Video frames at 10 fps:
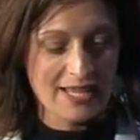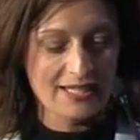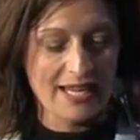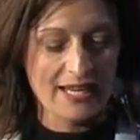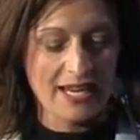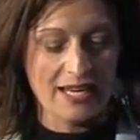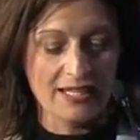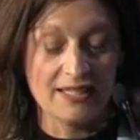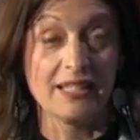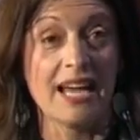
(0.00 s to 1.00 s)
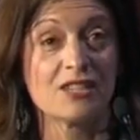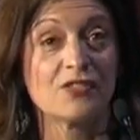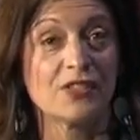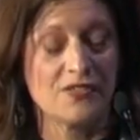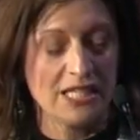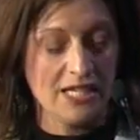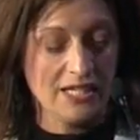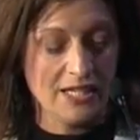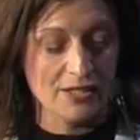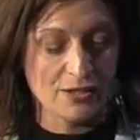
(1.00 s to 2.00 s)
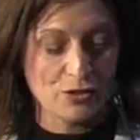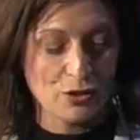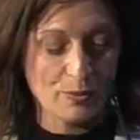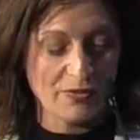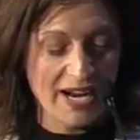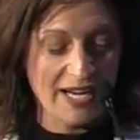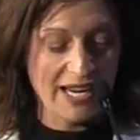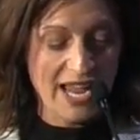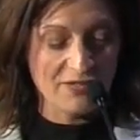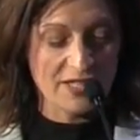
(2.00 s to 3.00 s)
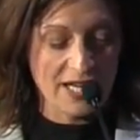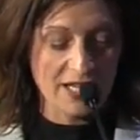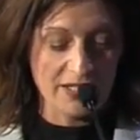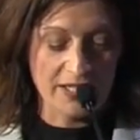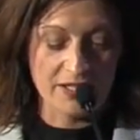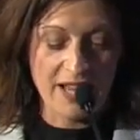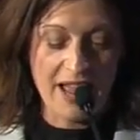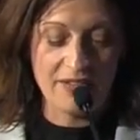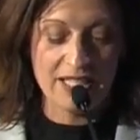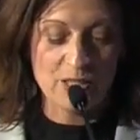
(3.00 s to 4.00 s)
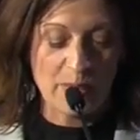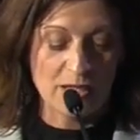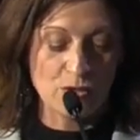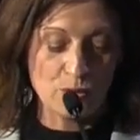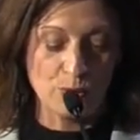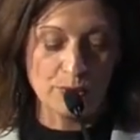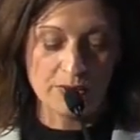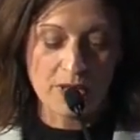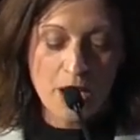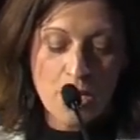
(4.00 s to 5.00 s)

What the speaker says: has dedicated the last 15 years to providing FDA-cleared, evidence-based tools